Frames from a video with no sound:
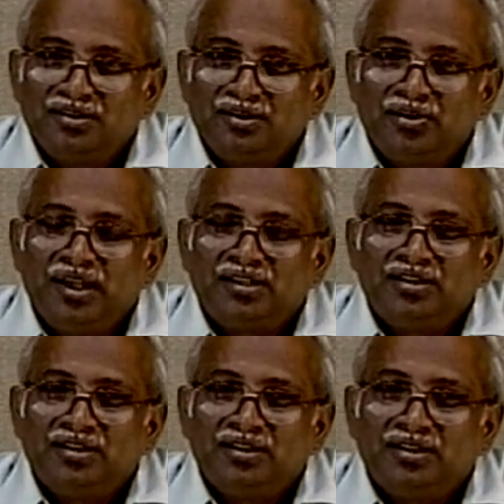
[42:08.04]
where
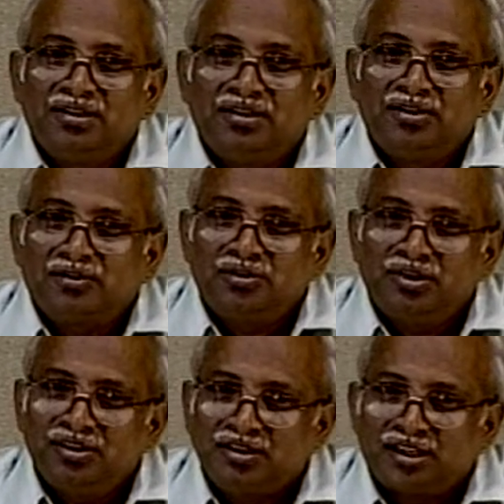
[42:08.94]
the not
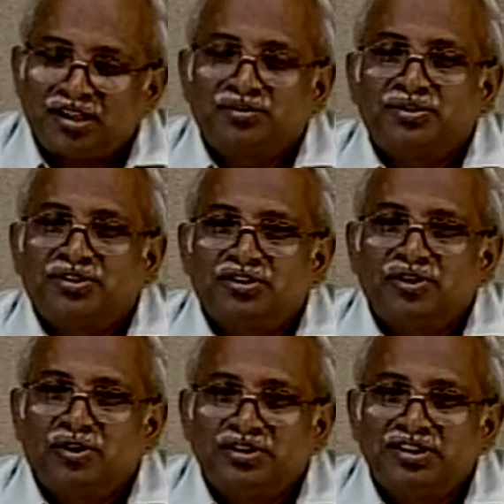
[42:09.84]
only the transportation
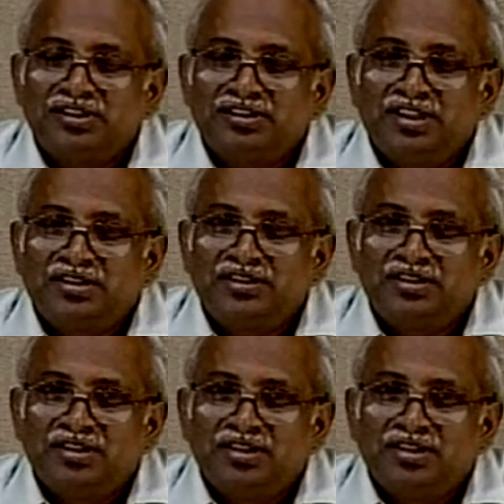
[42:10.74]
cost is less,